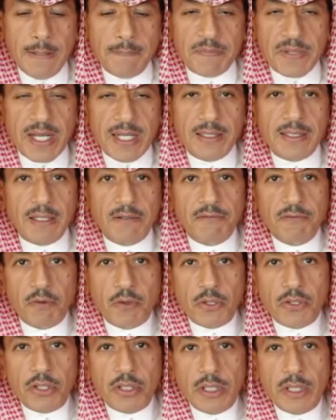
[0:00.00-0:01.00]
and
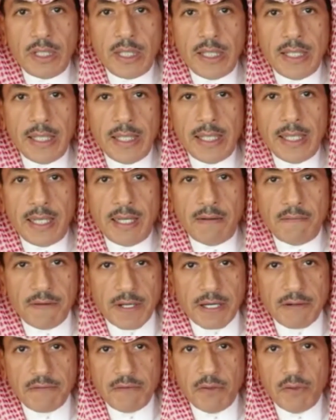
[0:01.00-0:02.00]
unfortunately a
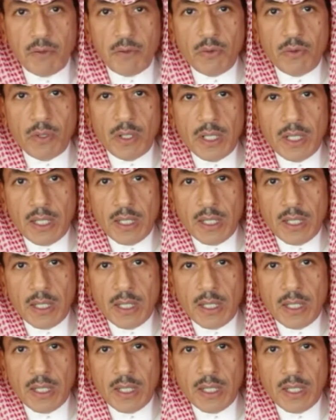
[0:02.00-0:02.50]
very few